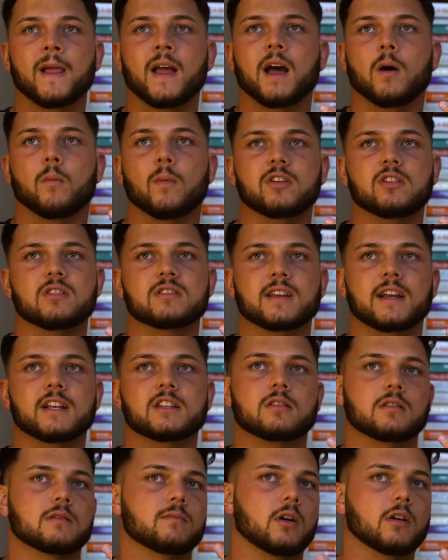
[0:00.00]
and when you say
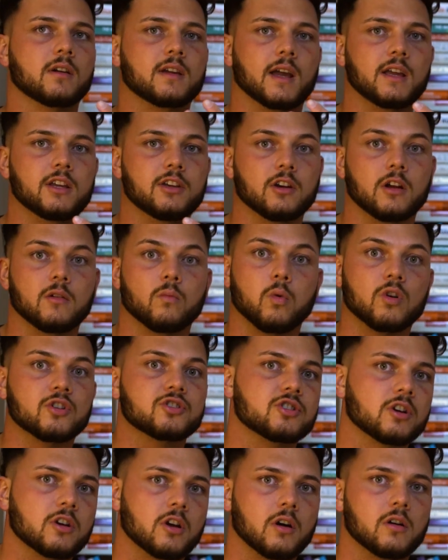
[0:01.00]
to them, okay,
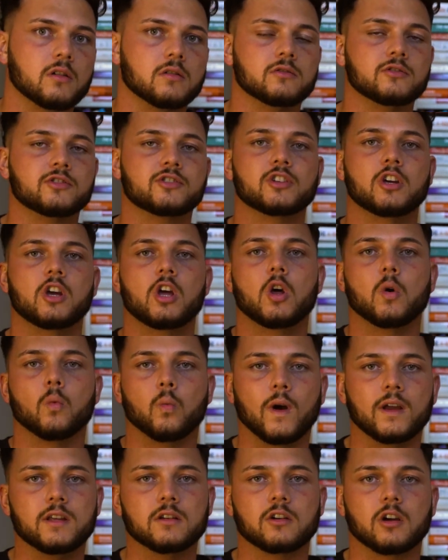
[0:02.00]
what's your goals,
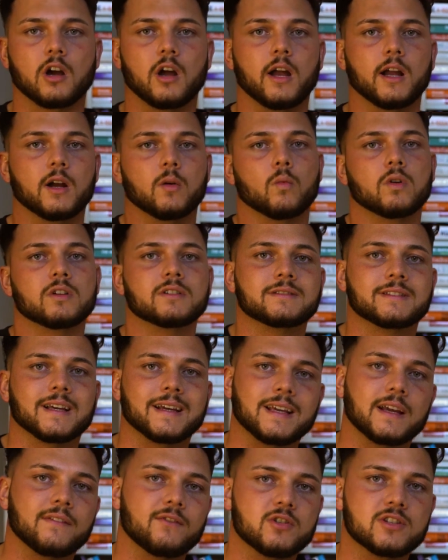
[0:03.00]
where you're going, what
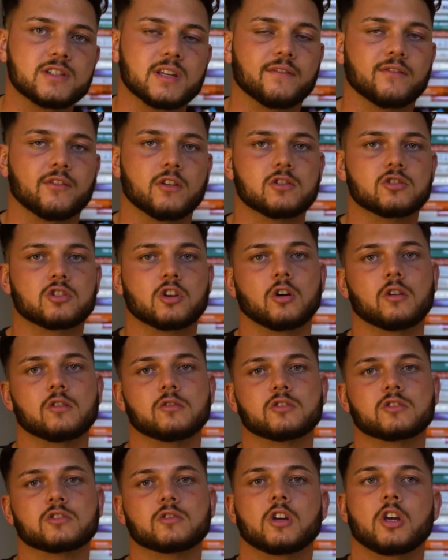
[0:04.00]
date have you set for those
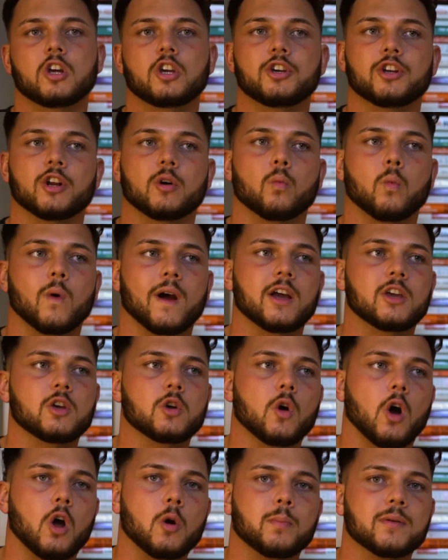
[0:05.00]
goals, where are
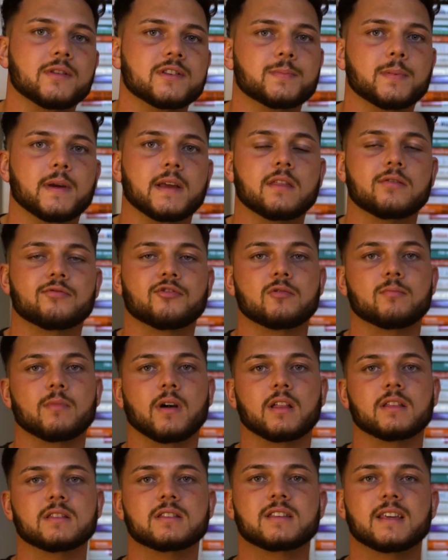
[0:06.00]
you hoping to be in 3
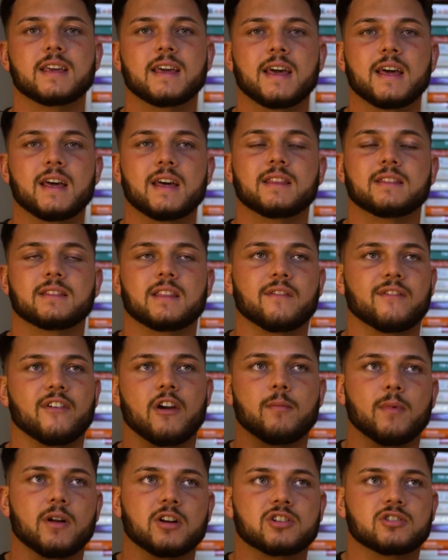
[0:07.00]
months, they're
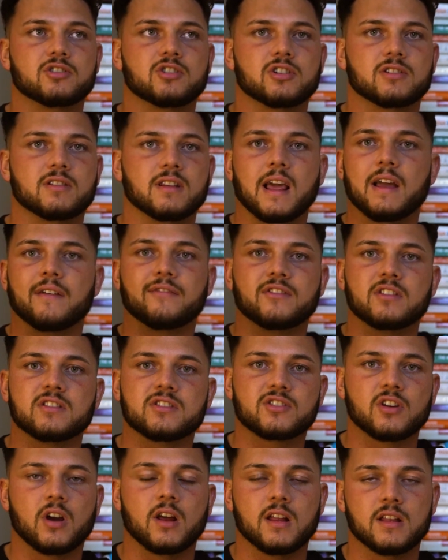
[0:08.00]
very much just left in
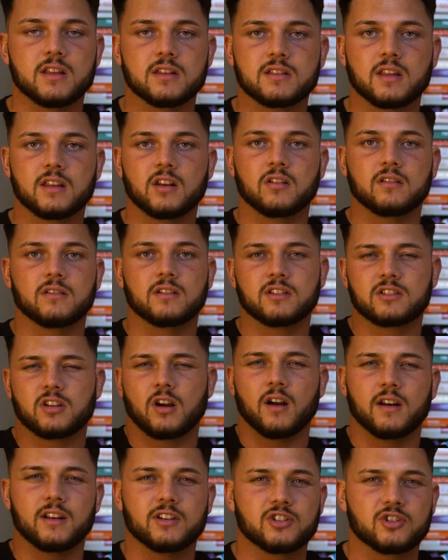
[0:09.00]
silence. They're not
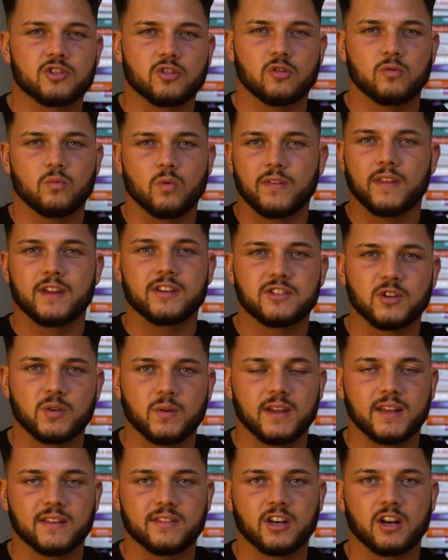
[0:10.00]
entirely sure what they're
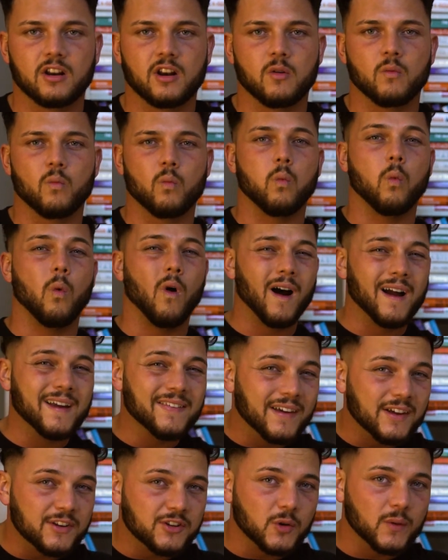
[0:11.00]
doing. They don't know why
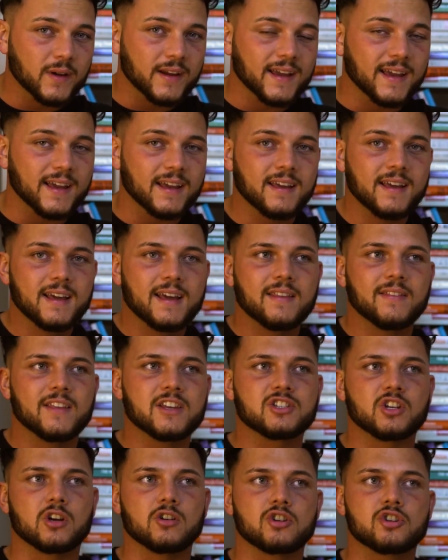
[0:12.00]
they're doing it.
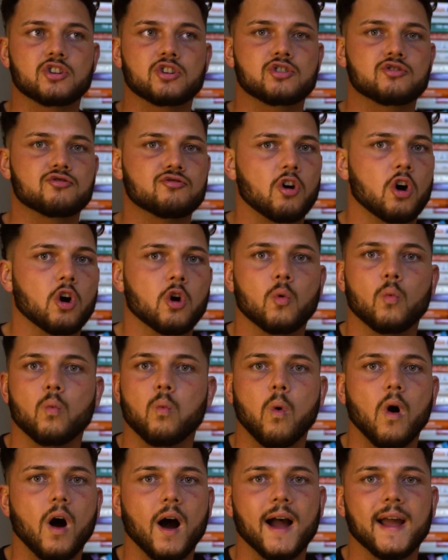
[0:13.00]
There's no strong
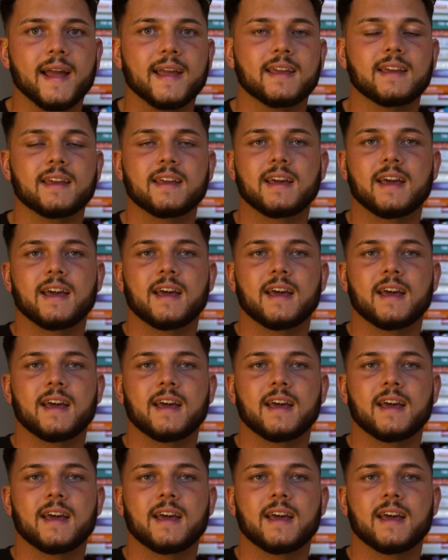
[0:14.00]
why.